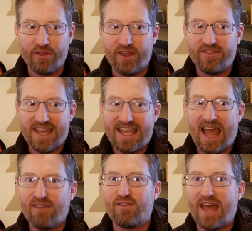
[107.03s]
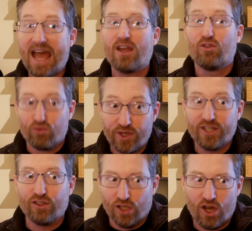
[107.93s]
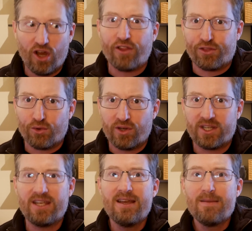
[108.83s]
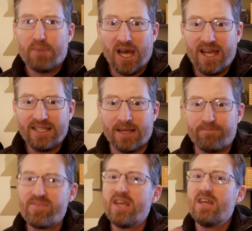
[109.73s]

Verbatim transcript: then they have that real law authority behind them.